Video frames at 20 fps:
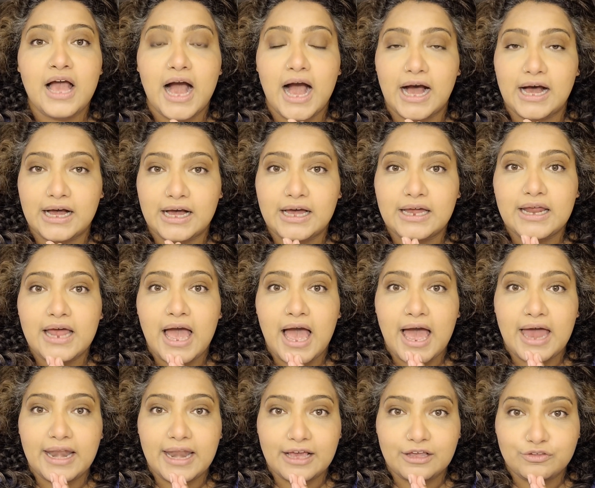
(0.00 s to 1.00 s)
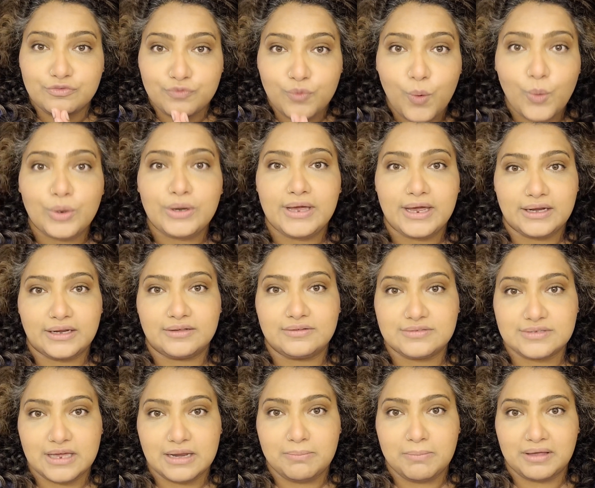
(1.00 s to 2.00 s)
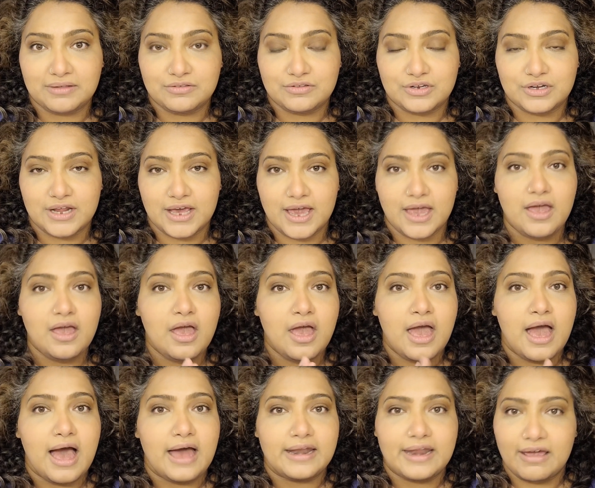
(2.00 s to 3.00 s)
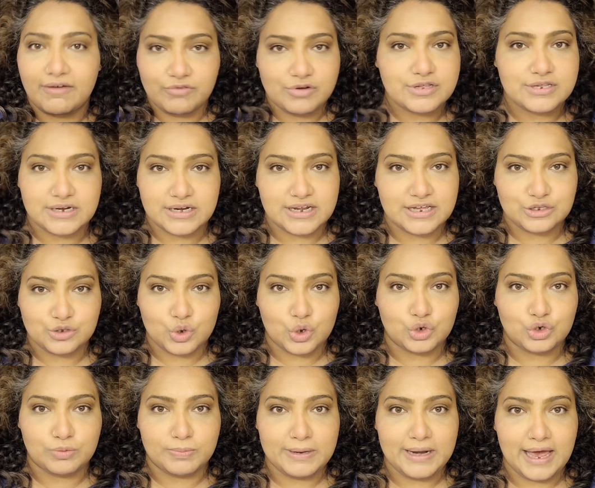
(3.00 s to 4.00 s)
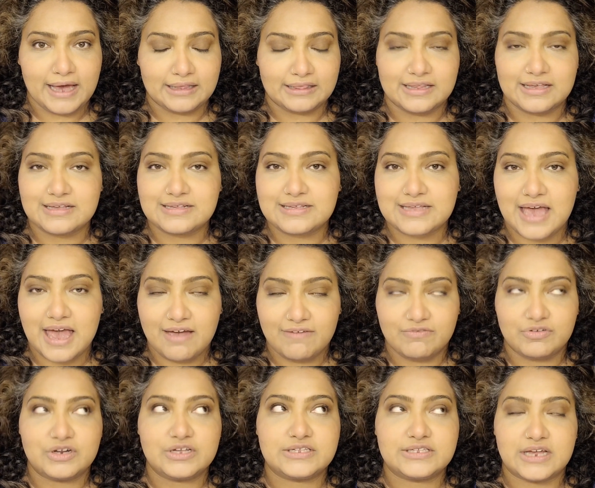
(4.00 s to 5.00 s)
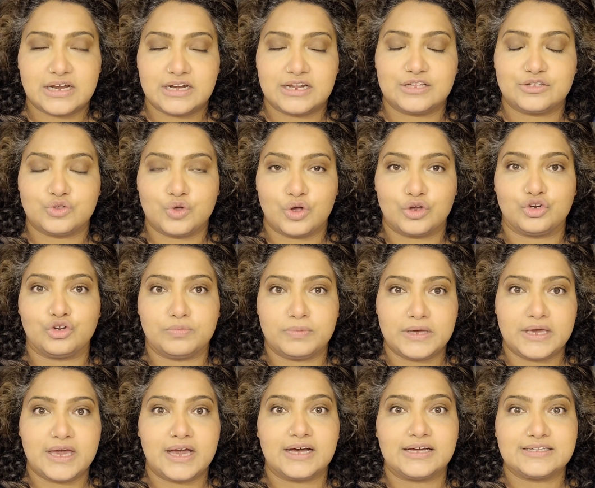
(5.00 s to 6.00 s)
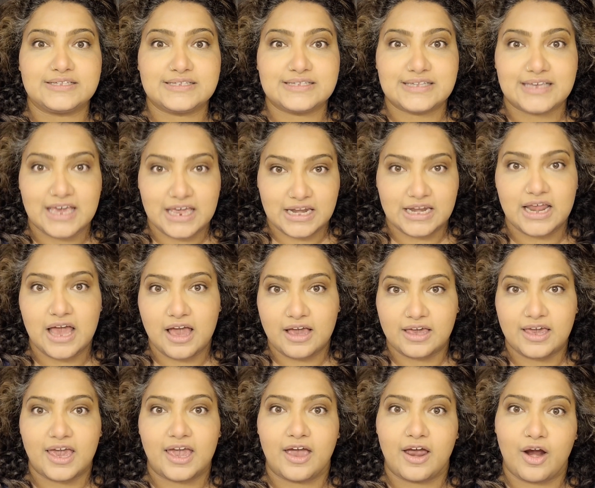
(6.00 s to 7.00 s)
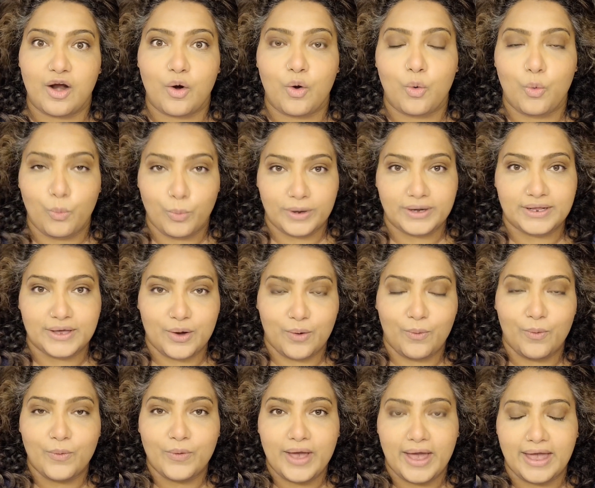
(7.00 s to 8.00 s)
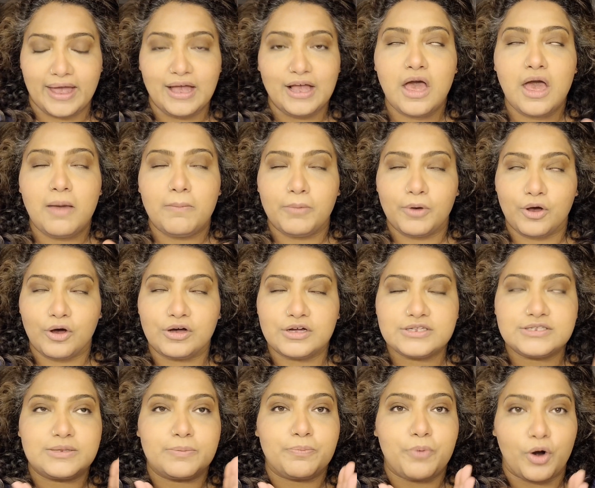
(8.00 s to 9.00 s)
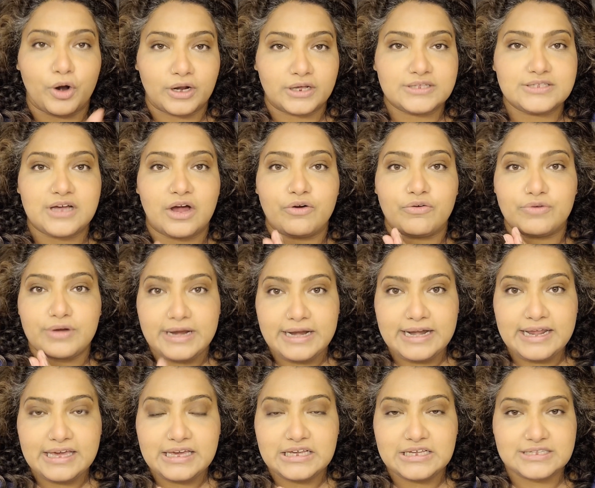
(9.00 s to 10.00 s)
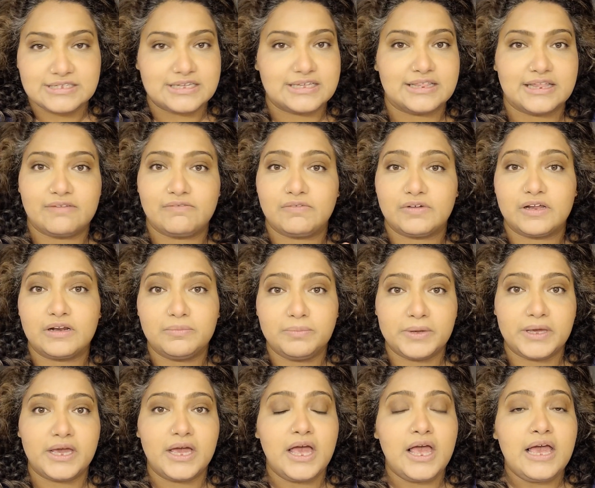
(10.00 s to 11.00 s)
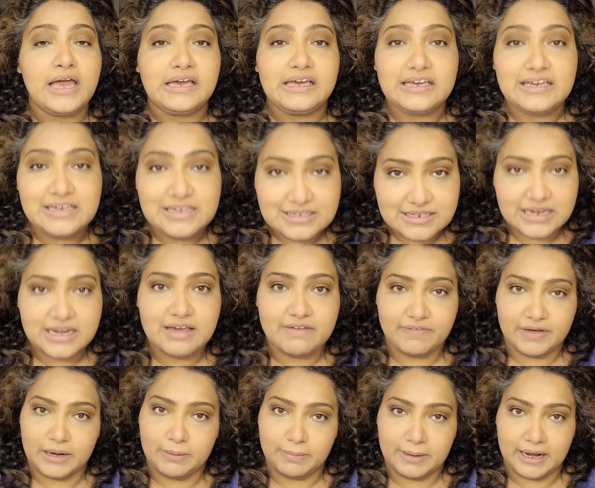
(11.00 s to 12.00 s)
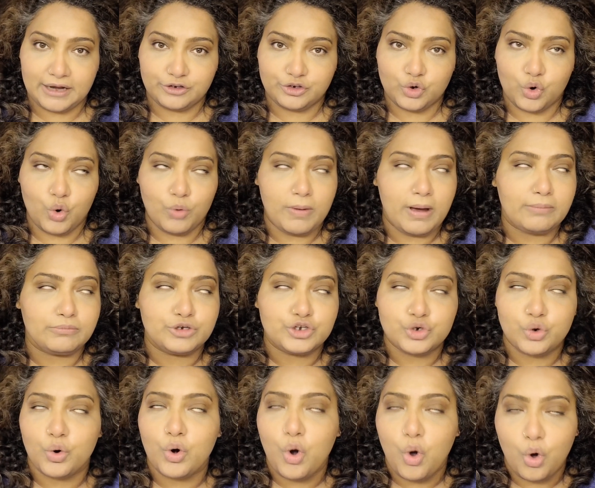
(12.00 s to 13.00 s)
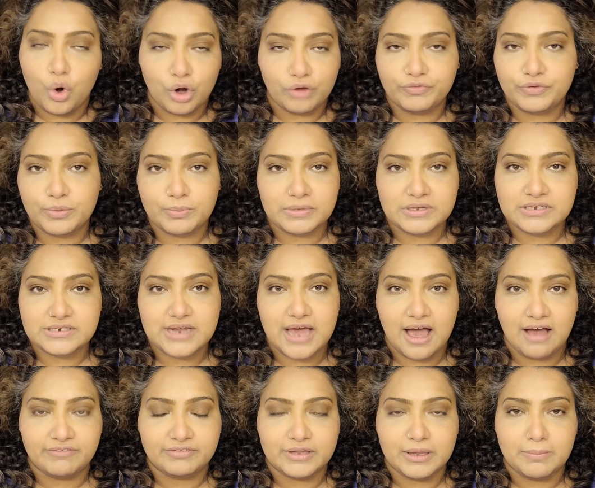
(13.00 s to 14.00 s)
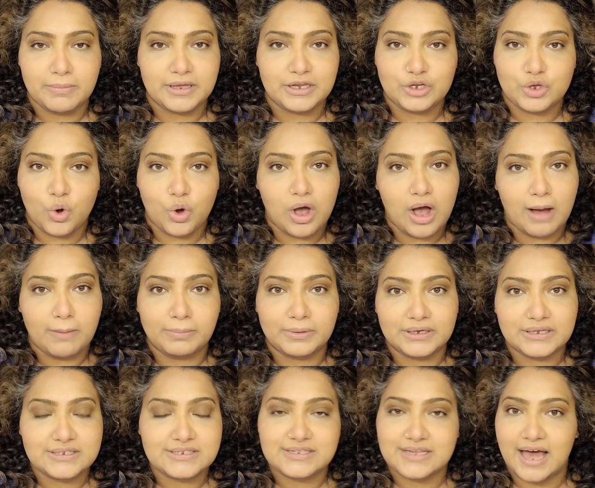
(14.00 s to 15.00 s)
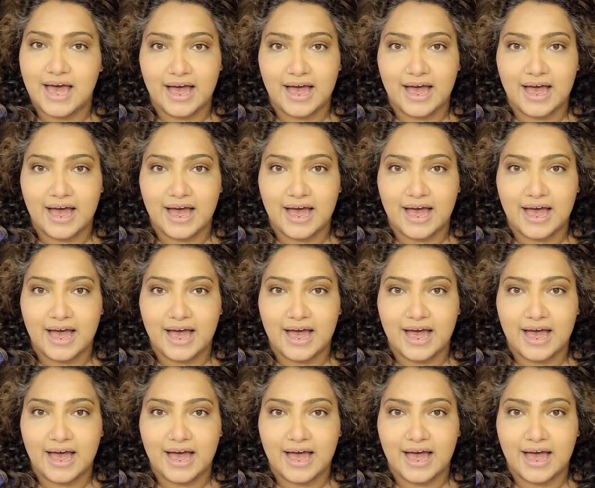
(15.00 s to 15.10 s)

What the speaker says: an exfoliating skin mask today, and every Sunday is going to be like this. Every Sunday is going to be a skin care video, okay? Because the products are really easy. They will be easily available at your home. I'm sure all of you must have them in your cupboards,